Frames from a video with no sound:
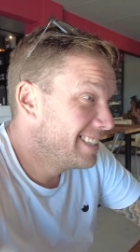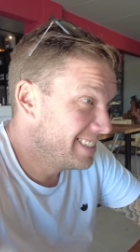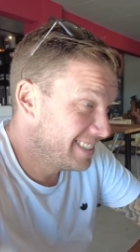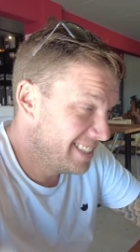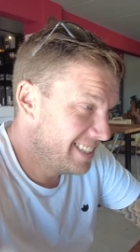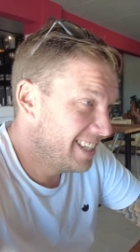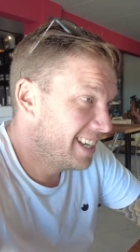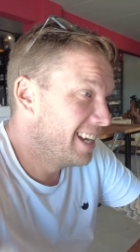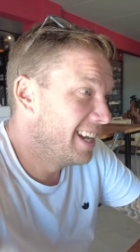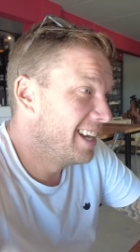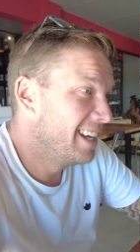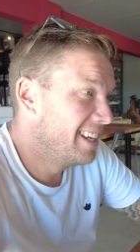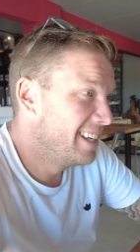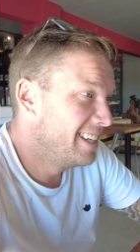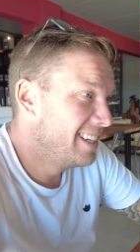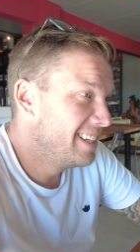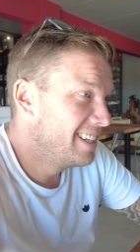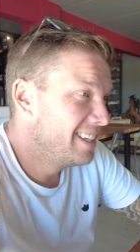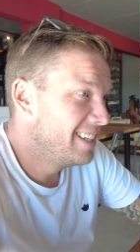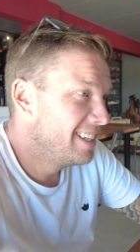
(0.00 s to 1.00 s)
Really? Yeah. Wine and
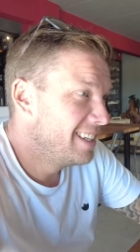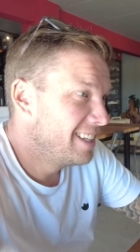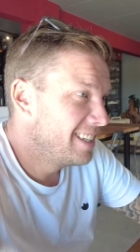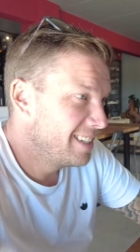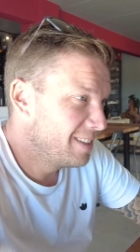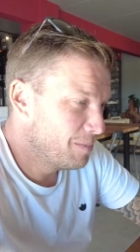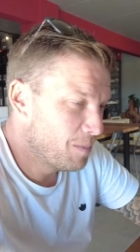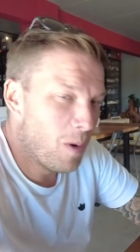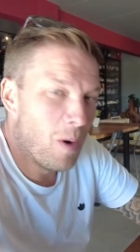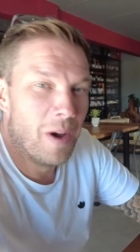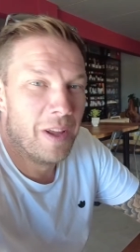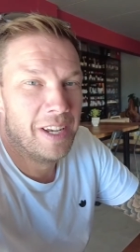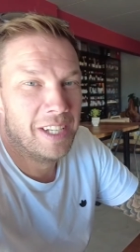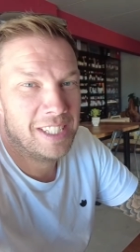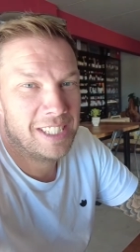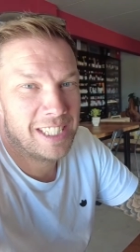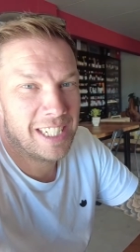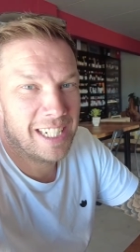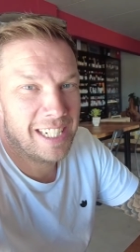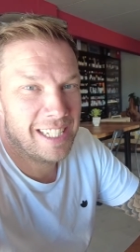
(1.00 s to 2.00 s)
cheese? Wine
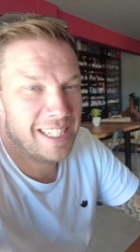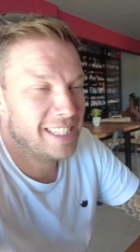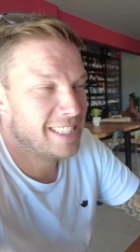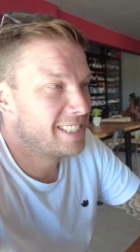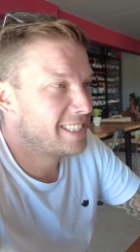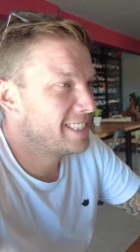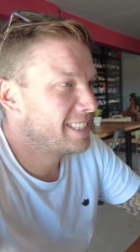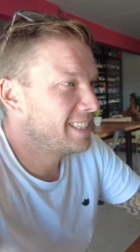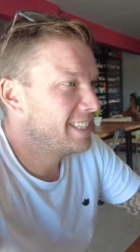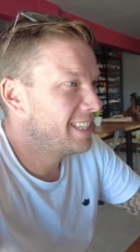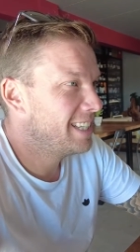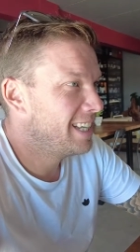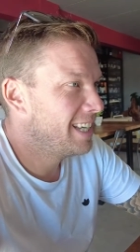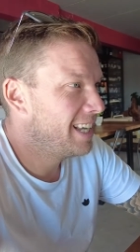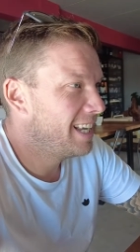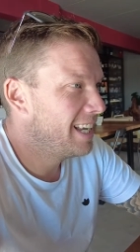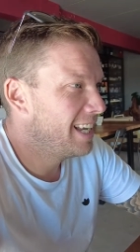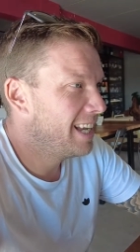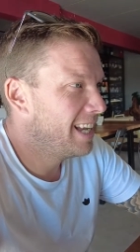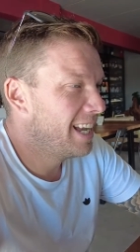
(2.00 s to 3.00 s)
and cheese.
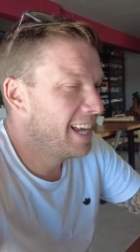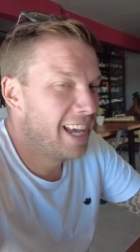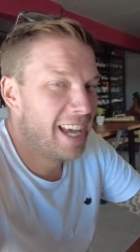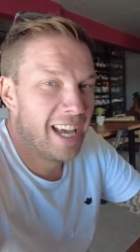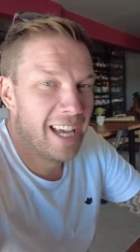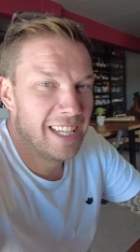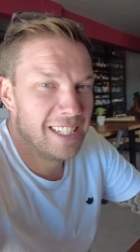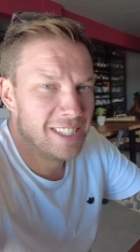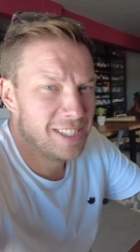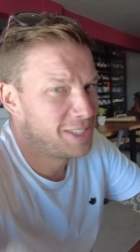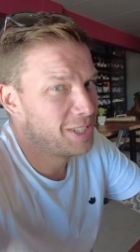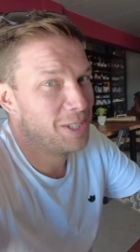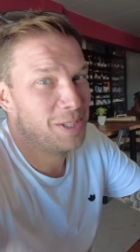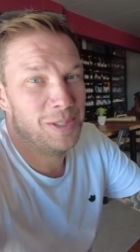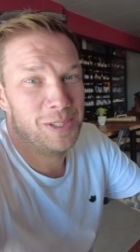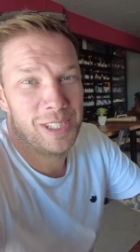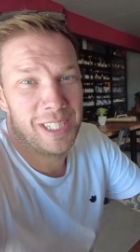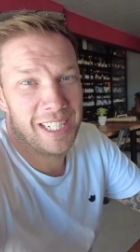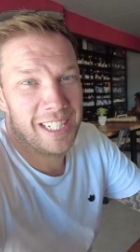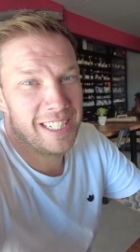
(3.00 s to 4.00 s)
And
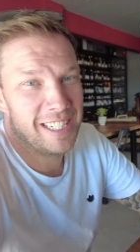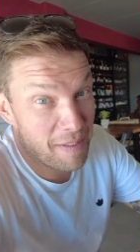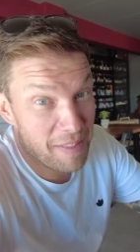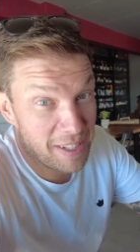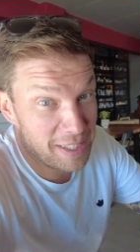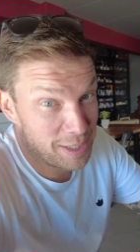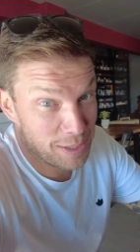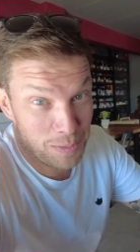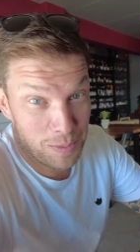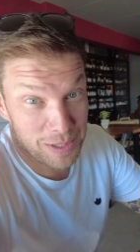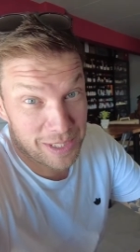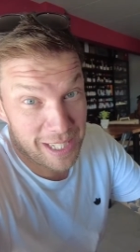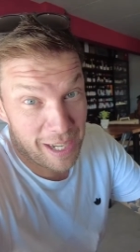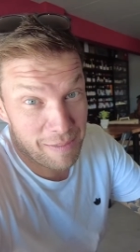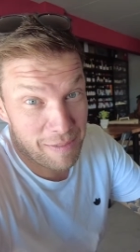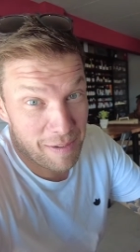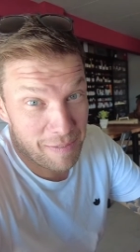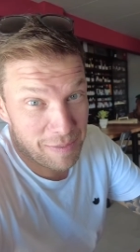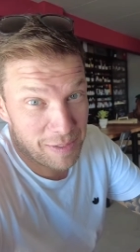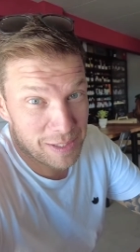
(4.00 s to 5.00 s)
sushi. But this is what
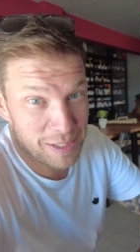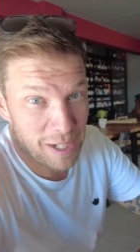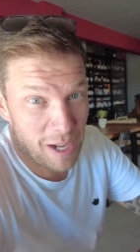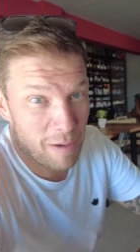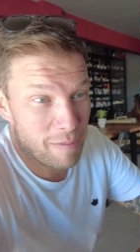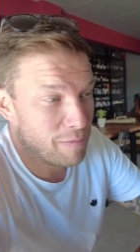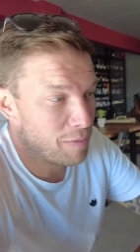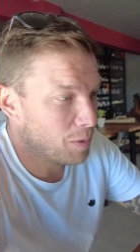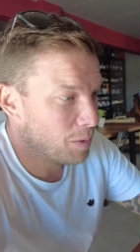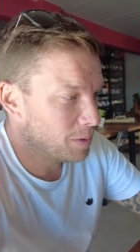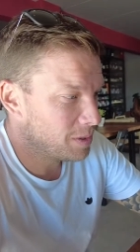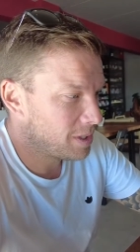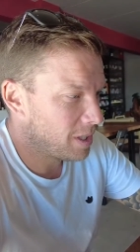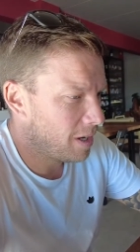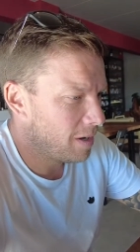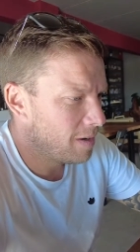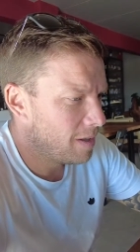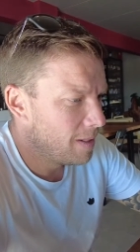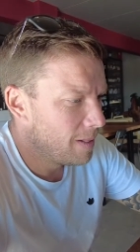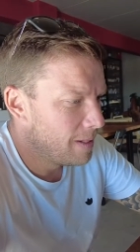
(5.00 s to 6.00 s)
South Africa's known for, so
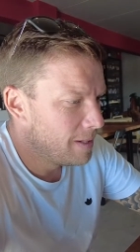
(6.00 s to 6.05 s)
yeah.